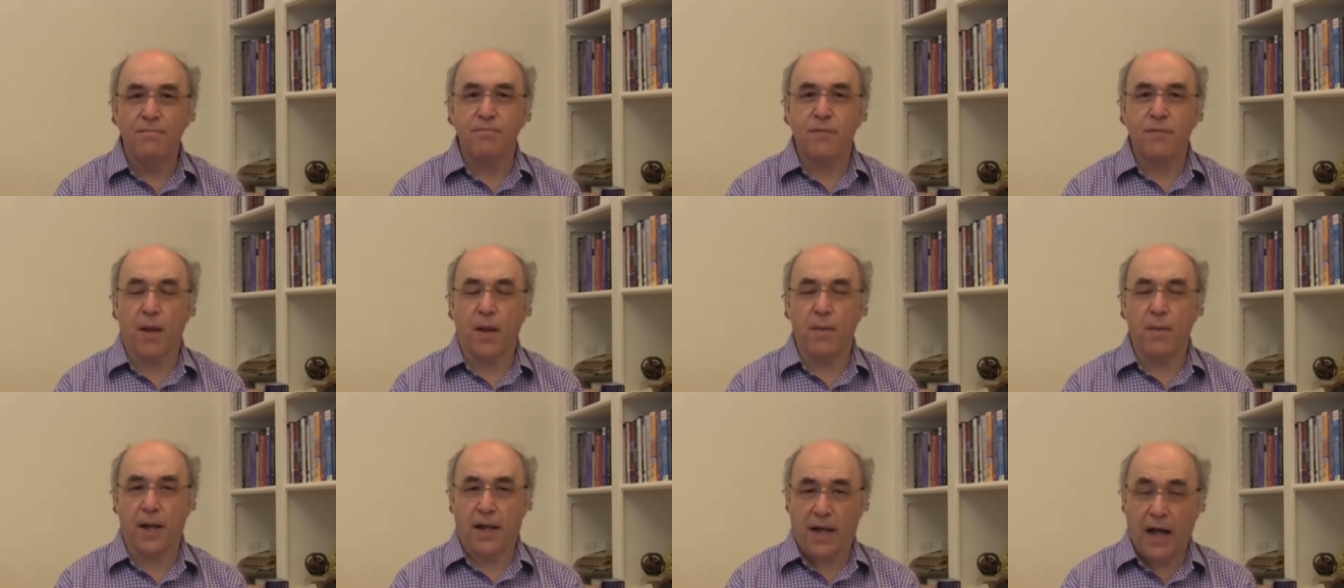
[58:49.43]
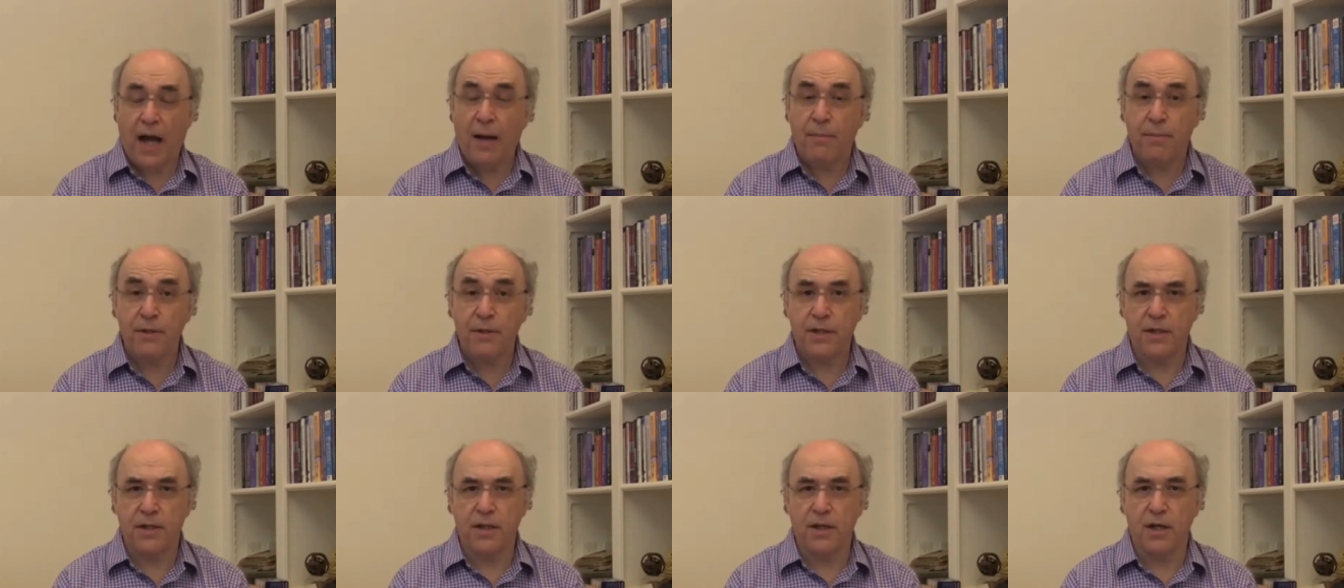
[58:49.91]
And that
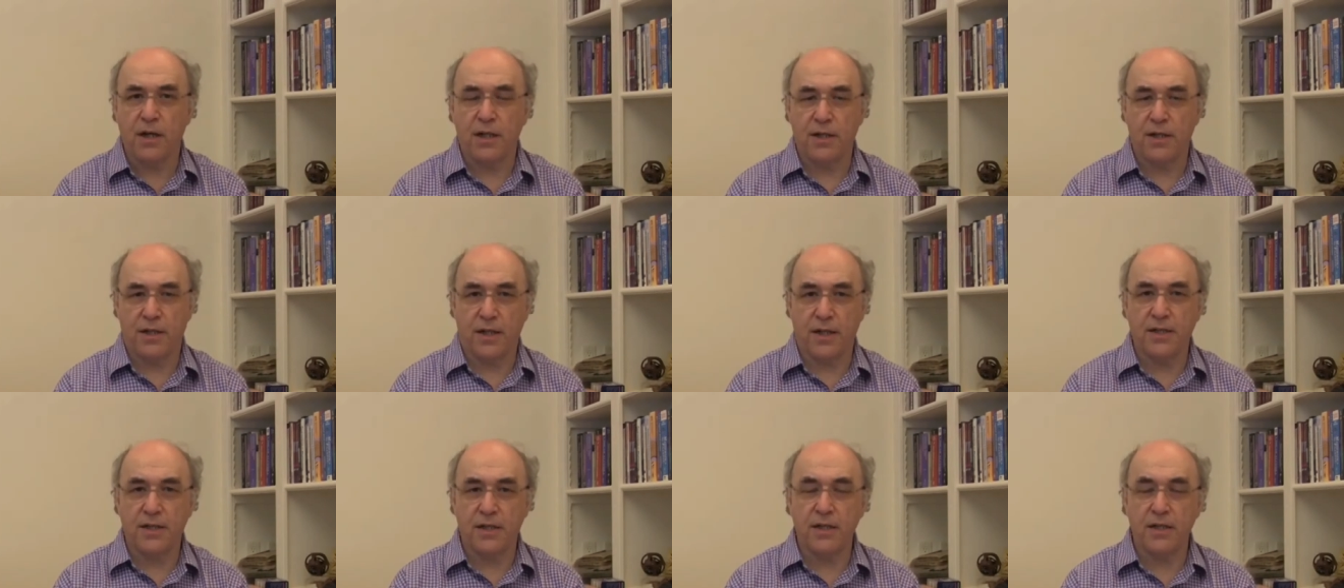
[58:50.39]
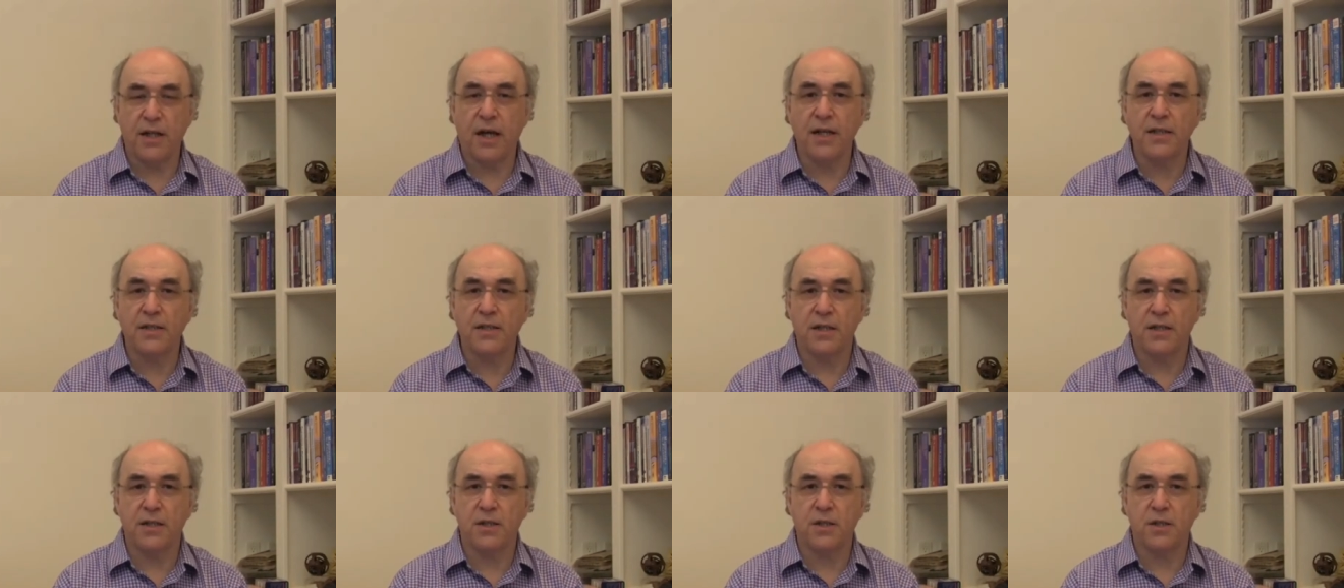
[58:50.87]
happened in the early
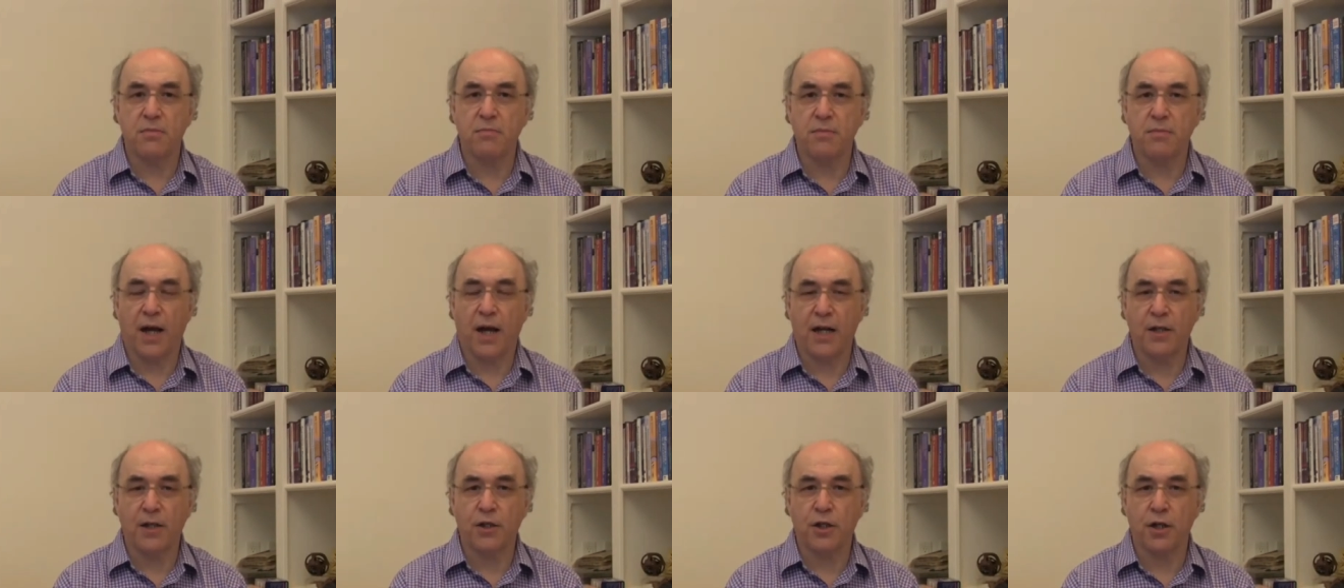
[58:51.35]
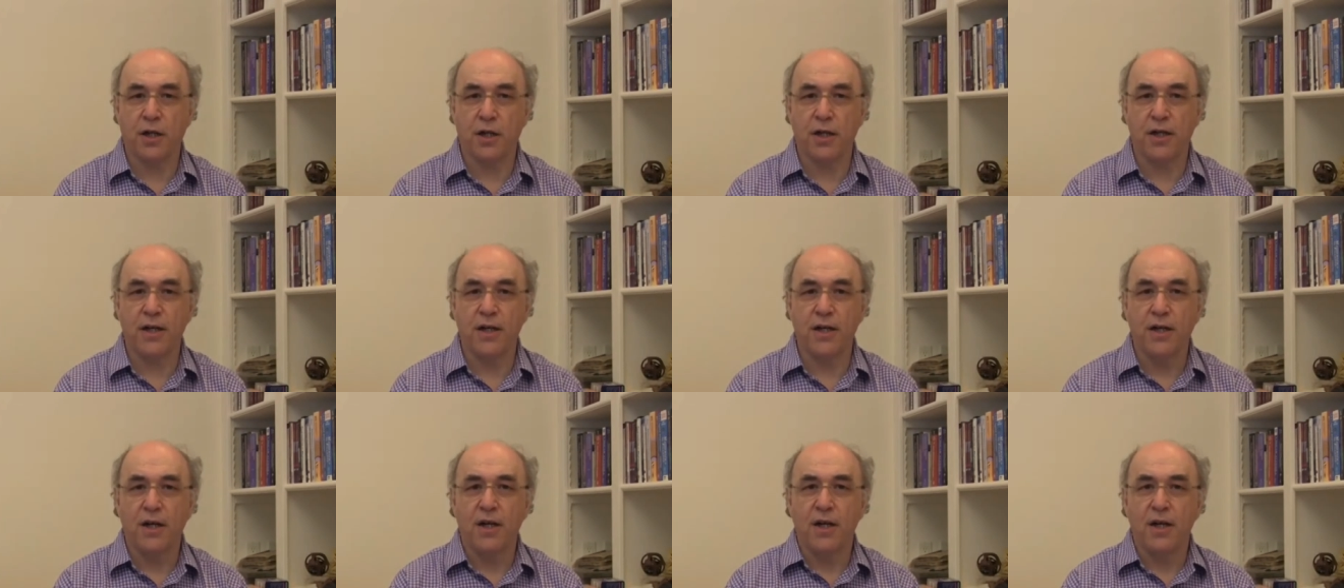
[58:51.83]
1990s, actually.